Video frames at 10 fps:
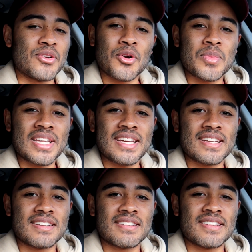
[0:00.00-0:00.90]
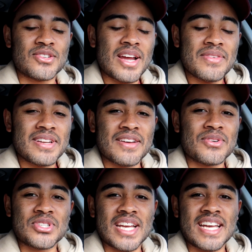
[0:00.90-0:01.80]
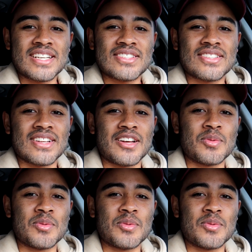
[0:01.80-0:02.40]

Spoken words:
normally, the driving never changed,